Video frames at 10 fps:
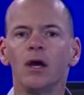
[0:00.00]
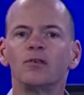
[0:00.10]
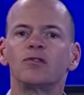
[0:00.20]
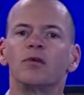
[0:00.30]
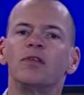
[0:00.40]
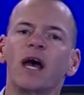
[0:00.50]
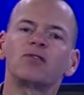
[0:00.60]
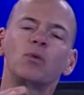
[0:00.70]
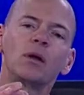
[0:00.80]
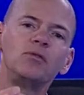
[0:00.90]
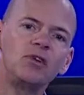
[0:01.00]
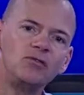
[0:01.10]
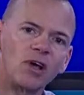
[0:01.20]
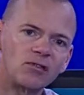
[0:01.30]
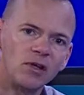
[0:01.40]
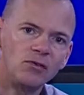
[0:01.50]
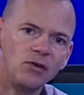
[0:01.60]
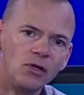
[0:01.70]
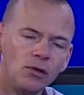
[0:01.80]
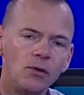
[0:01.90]
So that's what I'm suggesting to
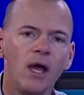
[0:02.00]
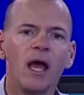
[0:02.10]
you.